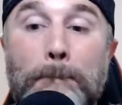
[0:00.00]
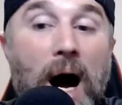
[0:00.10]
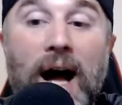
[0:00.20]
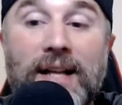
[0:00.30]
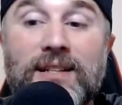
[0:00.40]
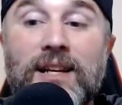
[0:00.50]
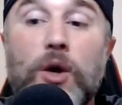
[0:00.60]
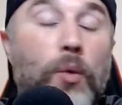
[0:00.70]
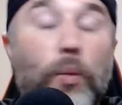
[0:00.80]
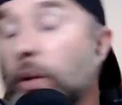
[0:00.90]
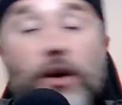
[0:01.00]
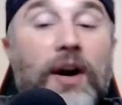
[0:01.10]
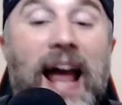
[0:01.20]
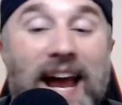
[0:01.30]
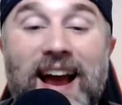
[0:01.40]
But we're going
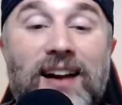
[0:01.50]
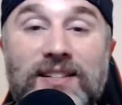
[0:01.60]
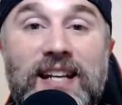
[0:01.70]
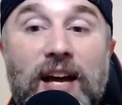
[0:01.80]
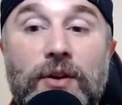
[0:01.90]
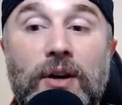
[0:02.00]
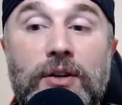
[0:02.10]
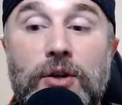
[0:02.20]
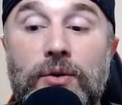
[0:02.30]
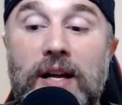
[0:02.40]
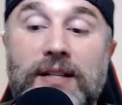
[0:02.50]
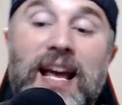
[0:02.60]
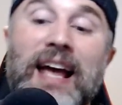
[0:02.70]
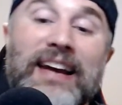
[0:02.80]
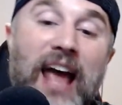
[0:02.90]
to hang out together and do this.
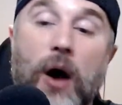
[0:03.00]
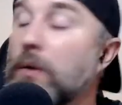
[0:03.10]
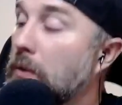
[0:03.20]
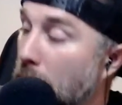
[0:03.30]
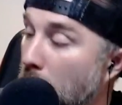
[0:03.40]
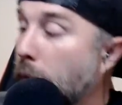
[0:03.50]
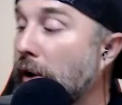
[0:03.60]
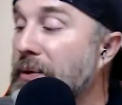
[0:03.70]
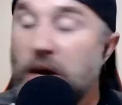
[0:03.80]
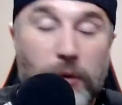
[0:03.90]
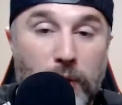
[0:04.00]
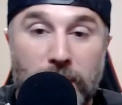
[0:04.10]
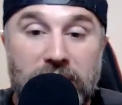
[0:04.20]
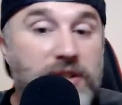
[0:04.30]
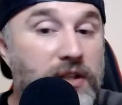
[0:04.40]
Now, why don't we go through
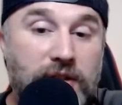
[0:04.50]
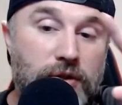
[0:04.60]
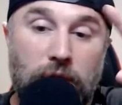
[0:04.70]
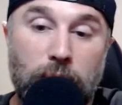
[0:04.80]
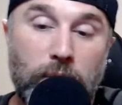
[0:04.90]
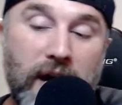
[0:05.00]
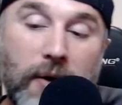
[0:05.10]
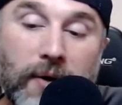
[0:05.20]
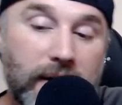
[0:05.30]
this? Because there's only one out